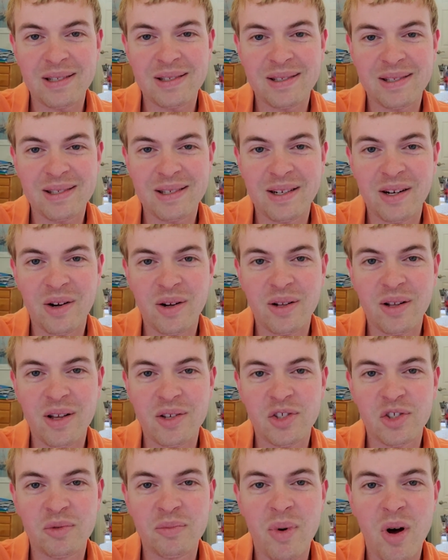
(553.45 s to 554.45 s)
It's
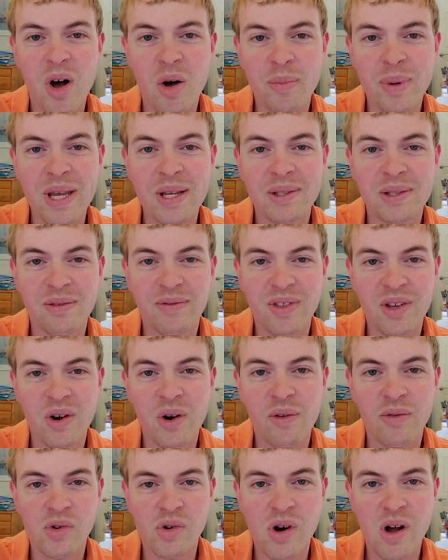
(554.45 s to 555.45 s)
a small piece of the
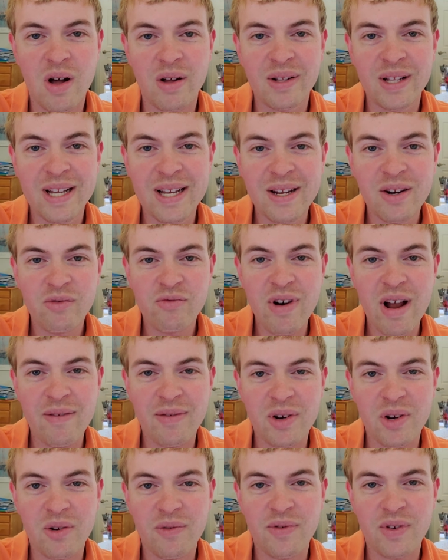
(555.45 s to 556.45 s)
overall
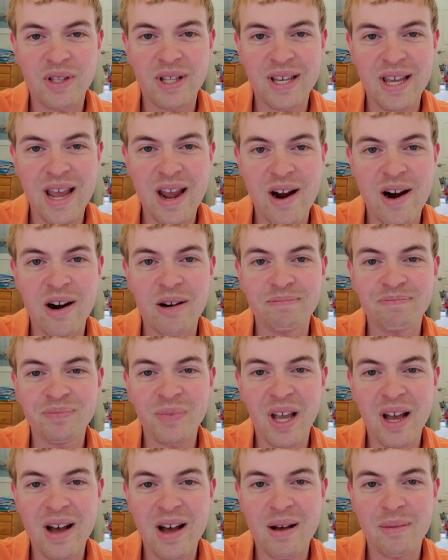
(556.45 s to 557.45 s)
revenue for the year.
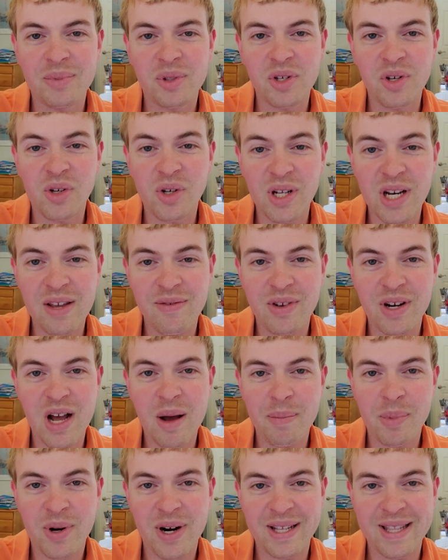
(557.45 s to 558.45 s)
So you could even
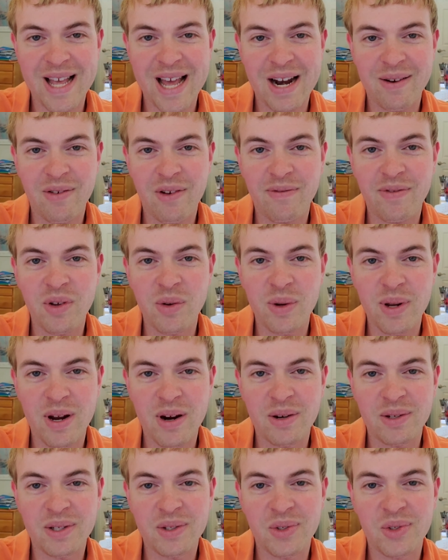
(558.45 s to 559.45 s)
upgrade that every few
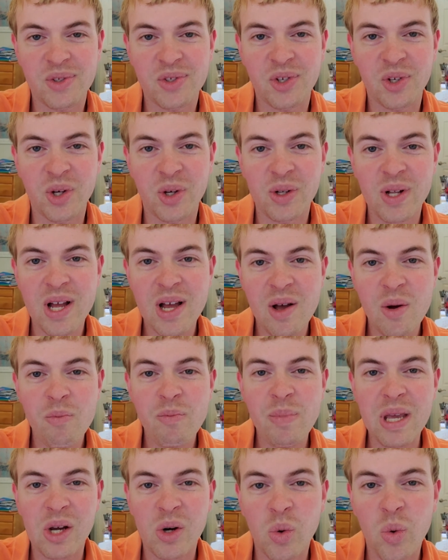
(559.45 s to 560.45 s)
years and still
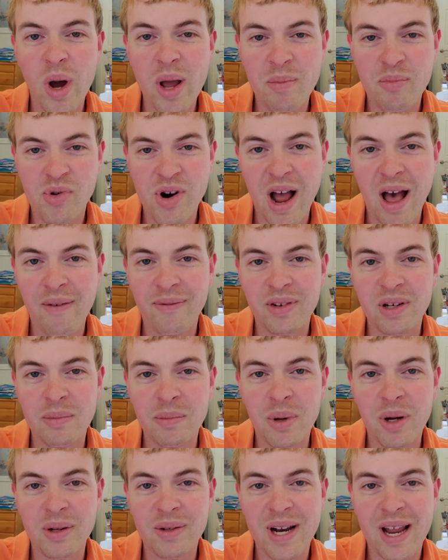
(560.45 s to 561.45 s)
be quite
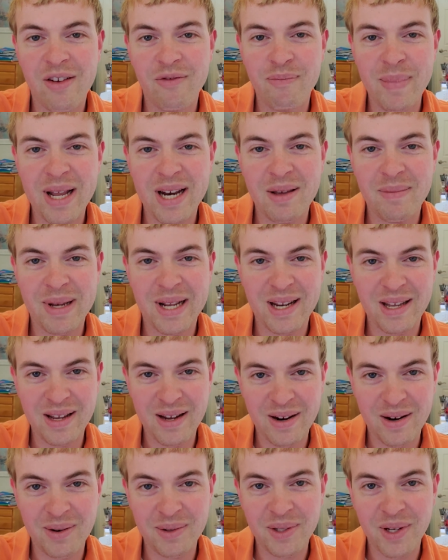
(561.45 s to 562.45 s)
profitable and have many, many
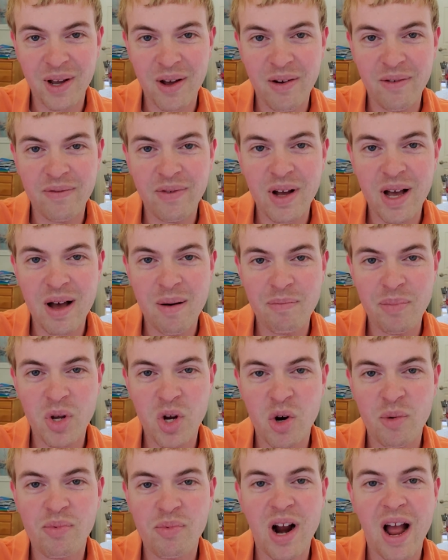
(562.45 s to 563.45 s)
years of
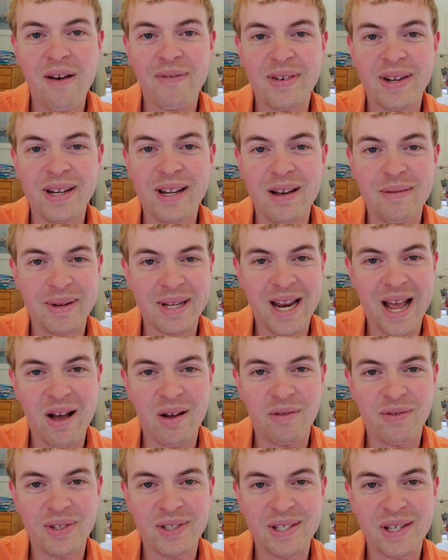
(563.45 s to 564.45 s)
pure profit coming
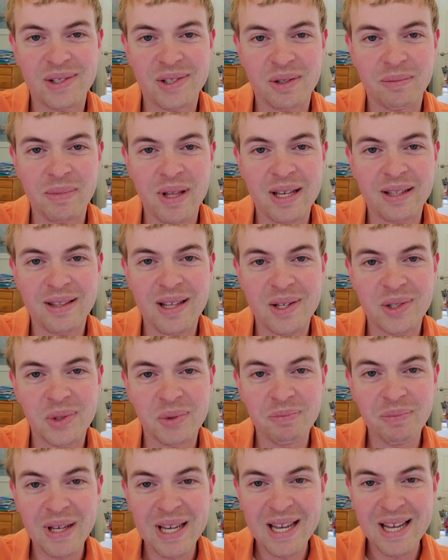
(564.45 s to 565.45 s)
out of a system like this.